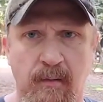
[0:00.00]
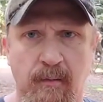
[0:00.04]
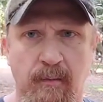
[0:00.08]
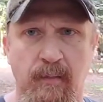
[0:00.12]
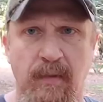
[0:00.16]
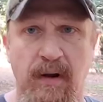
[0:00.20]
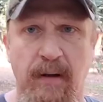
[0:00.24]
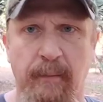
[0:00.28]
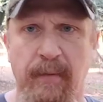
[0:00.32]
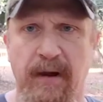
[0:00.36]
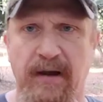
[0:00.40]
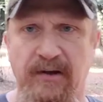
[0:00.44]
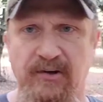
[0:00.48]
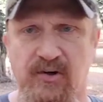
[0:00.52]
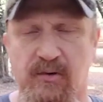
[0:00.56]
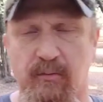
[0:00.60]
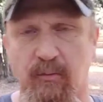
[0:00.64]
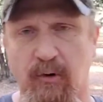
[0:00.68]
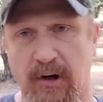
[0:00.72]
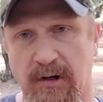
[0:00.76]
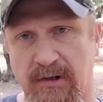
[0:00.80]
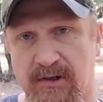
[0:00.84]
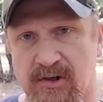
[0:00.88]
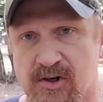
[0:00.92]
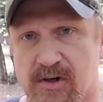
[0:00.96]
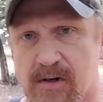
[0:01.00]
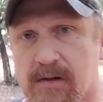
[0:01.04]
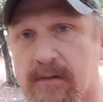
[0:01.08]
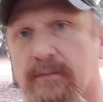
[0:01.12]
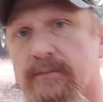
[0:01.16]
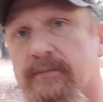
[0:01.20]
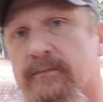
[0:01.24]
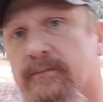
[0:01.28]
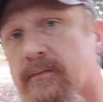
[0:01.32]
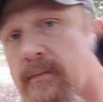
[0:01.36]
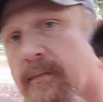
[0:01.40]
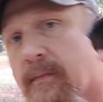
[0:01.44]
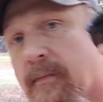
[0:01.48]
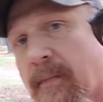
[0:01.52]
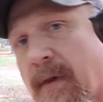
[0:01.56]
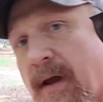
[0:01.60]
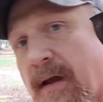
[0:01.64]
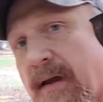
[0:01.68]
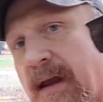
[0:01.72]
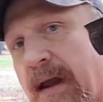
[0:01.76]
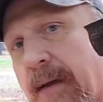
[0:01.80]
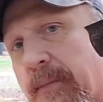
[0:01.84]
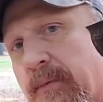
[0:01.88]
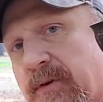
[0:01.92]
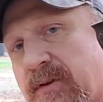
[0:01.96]
My badger brush my
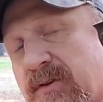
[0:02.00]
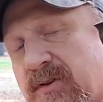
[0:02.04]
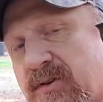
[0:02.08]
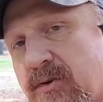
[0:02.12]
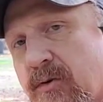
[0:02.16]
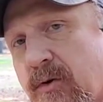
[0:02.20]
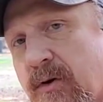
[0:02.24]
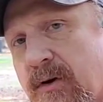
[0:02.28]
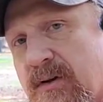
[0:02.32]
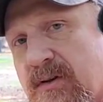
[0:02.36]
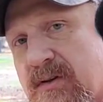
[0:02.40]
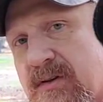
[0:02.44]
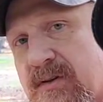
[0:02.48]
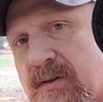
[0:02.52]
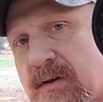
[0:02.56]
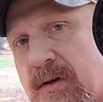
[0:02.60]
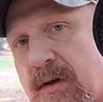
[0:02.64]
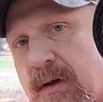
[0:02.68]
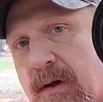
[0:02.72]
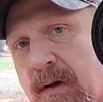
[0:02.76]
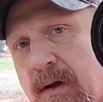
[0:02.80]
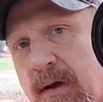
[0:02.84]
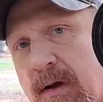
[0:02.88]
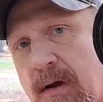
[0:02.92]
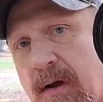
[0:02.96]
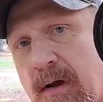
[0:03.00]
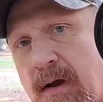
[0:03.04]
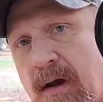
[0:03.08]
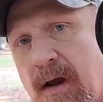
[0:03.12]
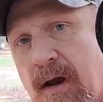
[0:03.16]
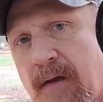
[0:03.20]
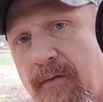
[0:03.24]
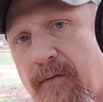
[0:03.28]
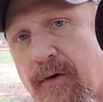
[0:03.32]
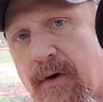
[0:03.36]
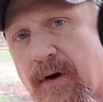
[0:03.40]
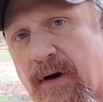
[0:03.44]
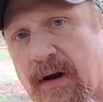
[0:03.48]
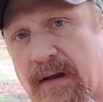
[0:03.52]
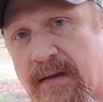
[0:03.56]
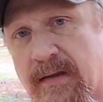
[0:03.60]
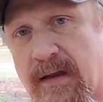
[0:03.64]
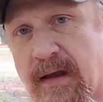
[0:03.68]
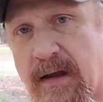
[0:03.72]
captain's choice. I've already got